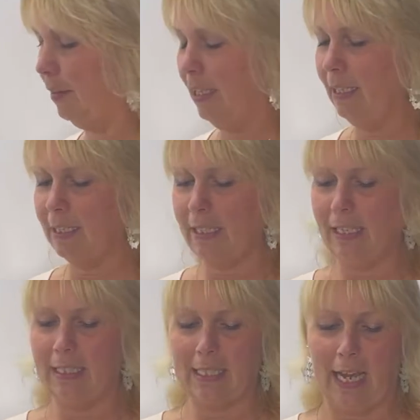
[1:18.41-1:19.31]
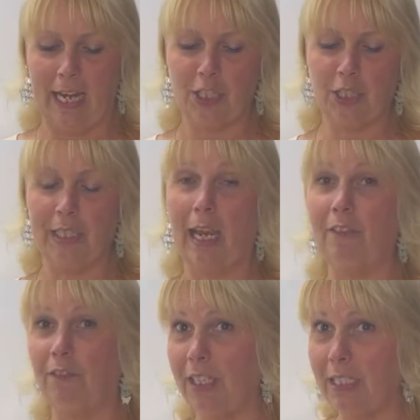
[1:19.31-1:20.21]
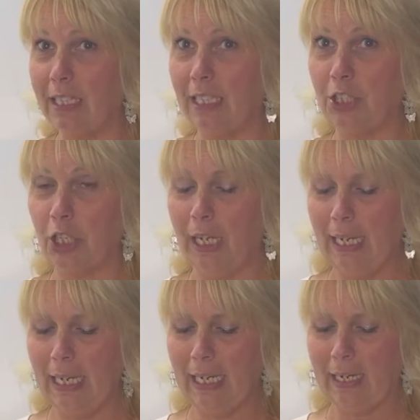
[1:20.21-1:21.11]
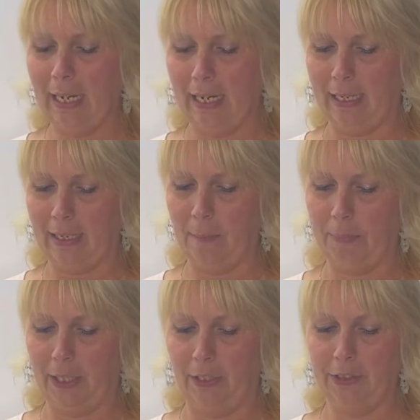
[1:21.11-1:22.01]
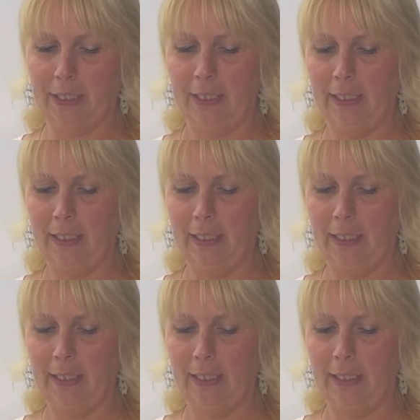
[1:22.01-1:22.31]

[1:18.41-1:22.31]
This is actually a vintage Hickok belt.